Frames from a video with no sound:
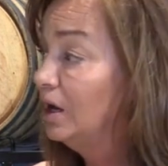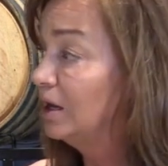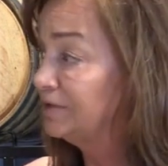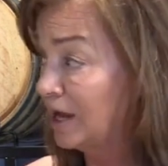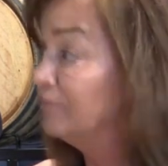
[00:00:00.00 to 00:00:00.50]

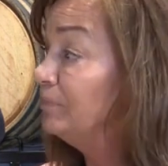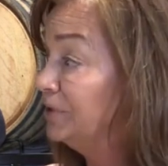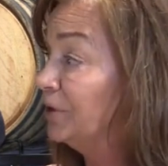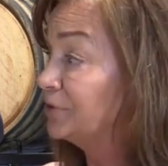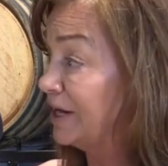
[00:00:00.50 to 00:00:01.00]

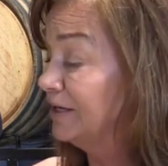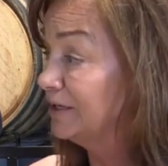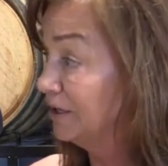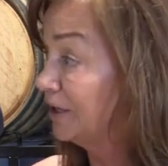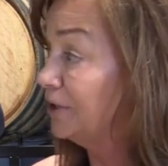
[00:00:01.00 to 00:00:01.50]

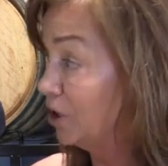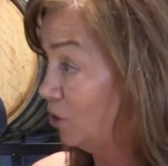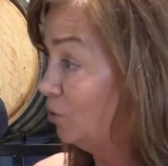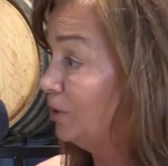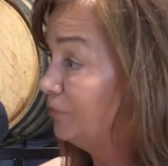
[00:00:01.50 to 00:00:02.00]
Danica, I
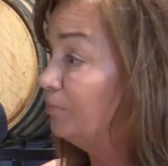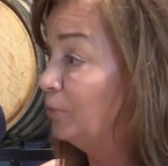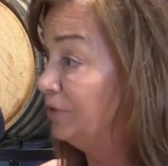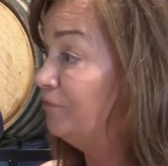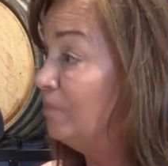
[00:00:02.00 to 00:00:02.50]
know,
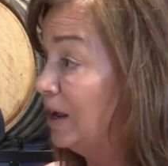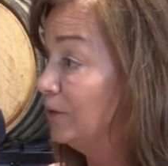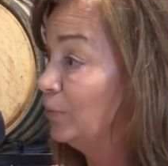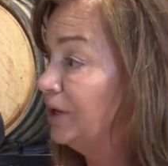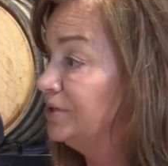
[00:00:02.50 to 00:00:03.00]
we'd
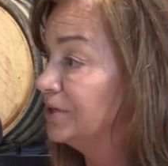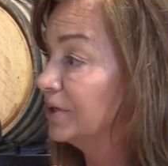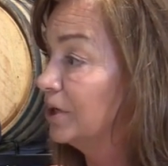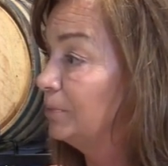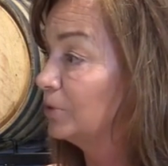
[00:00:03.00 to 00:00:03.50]
met, we did
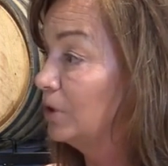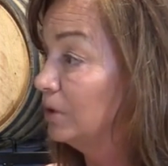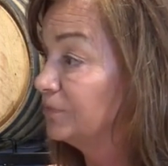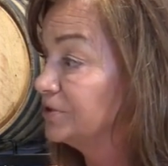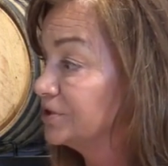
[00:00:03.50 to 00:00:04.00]
a couple
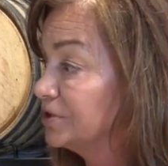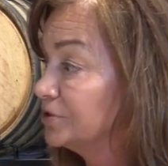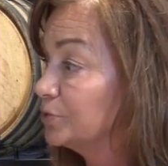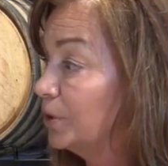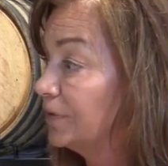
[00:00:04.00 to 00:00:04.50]

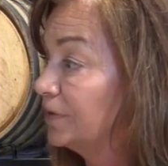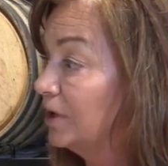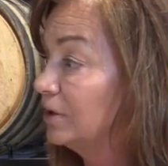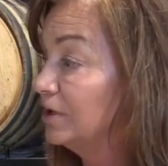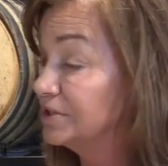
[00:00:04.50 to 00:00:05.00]
conferences with
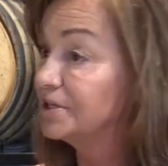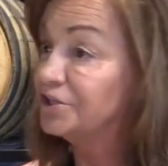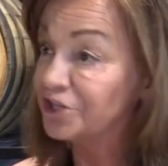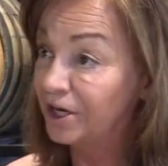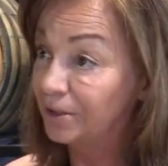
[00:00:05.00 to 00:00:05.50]
Lynn
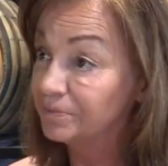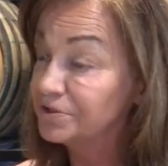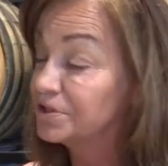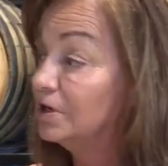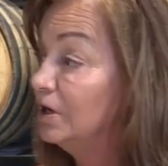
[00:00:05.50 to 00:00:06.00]
St.
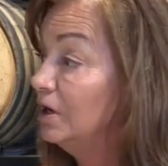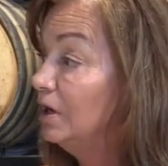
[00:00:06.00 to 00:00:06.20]
James.